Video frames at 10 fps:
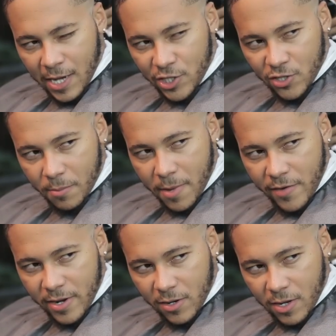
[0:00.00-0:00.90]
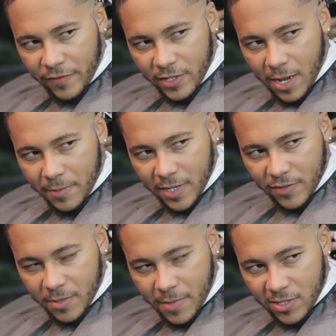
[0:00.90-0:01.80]
Nah, she's not married though. I
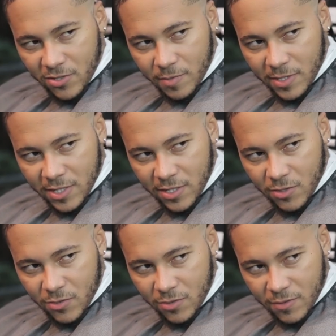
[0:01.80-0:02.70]
believe she might still be single.